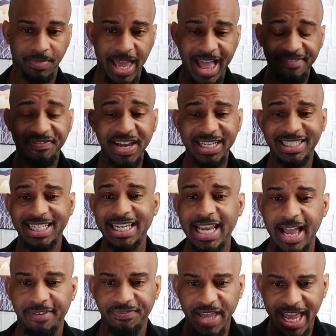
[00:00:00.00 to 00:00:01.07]

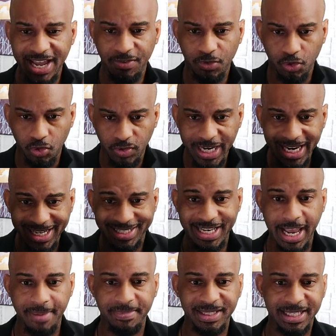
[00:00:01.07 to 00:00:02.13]

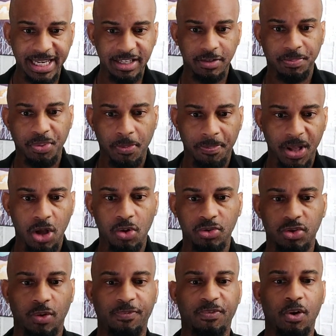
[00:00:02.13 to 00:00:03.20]
reexamines its
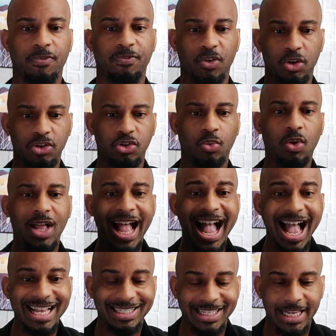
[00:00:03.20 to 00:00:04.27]
proposal for virtual
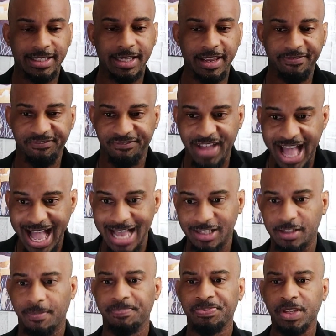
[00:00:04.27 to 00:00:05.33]
assets and
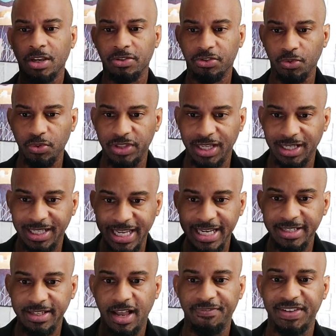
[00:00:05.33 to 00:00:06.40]
VAS through the
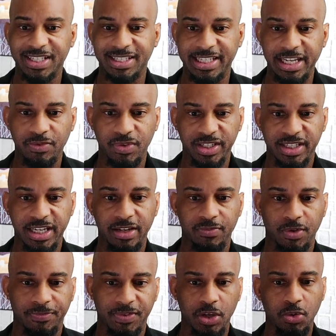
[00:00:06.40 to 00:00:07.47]
lens of its de-risking
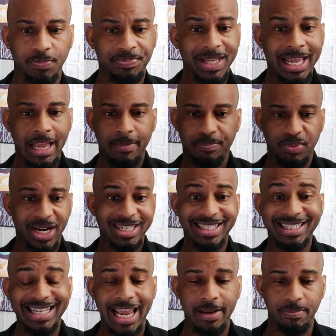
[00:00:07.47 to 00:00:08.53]
review,
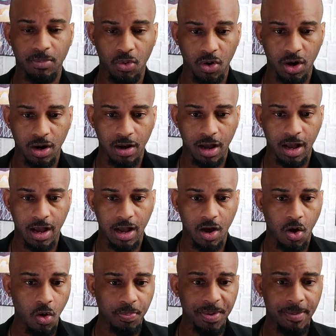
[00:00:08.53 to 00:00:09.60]
embraces a more
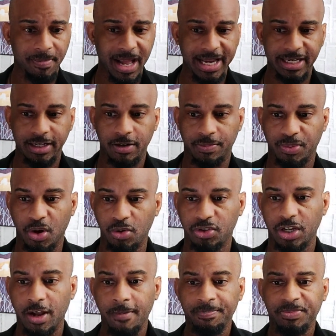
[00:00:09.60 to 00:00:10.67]
open-minded
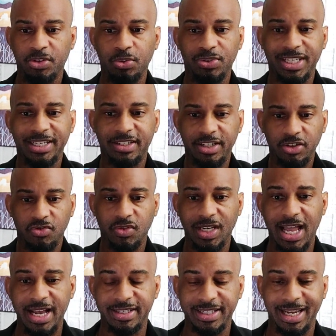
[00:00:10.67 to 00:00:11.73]
approach to
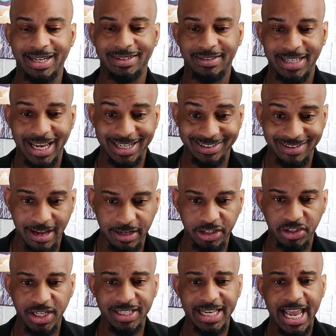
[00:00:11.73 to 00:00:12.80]
decentralized
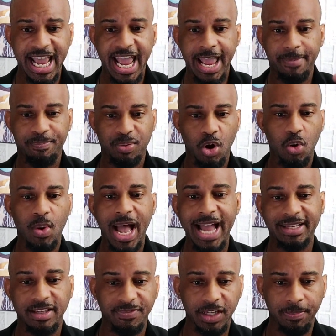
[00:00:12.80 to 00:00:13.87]
technologies, and
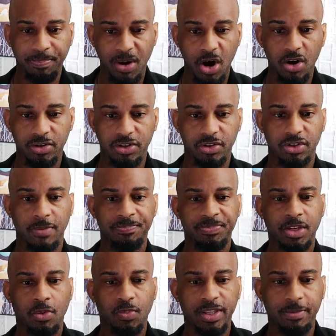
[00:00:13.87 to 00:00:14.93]
proactively partners
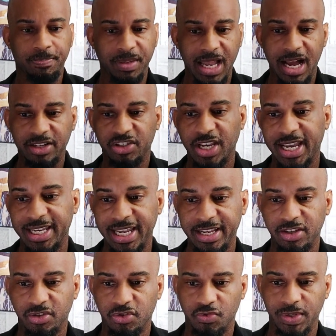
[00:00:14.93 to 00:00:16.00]
with blockchain
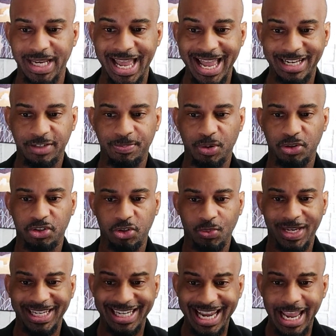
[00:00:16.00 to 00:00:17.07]
industry experts
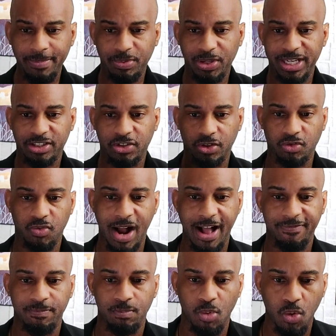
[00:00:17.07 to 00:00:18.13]
to enable it to
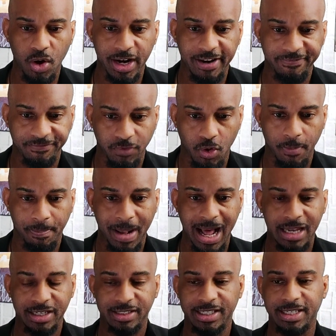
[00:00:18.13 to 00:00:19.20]
craft more informed
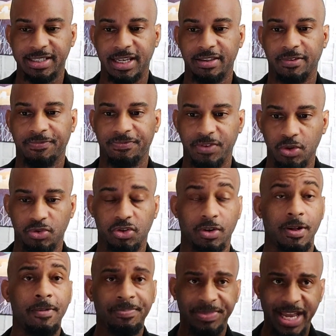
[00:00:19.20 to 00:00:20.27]
policies in the
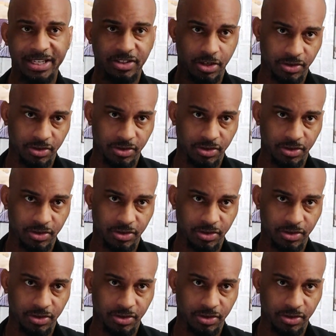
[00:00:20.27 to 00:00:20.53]
future. That's